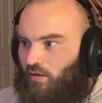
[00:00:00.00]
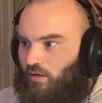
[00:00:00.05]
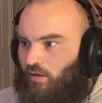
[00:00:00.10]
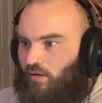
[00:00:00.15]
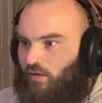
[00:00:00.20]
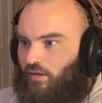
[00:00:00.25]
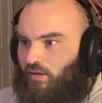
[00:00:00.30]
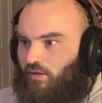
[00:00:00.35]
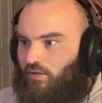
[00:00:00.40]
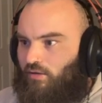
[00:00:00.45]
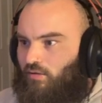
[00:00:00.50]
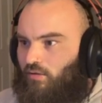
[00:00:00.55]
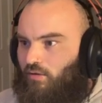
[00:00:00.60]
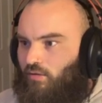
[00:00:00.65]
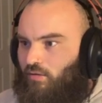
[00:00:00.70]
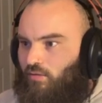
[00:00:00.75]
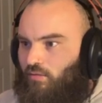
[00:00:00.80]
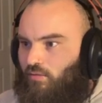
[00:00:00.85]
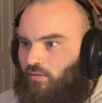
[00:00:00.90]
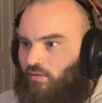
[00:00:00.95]
And you
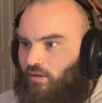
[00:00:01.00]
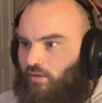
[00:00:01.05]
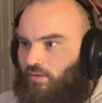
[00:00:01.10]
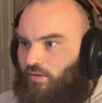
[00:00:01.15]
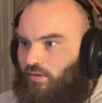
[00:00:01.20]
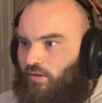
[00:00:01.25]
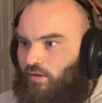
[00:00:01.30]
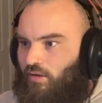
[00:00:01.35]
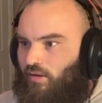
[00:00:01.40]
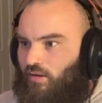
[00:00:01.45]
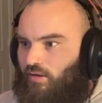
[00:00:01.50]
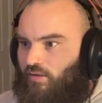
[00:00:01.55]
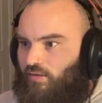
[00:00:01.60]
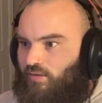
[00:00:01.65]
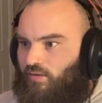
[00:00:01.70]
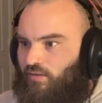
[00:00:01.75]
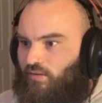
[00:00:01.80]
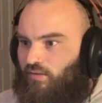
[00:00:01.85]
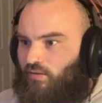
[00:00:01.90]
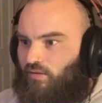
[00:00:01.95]
know, on
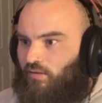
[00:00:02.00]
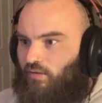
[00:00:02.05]
this,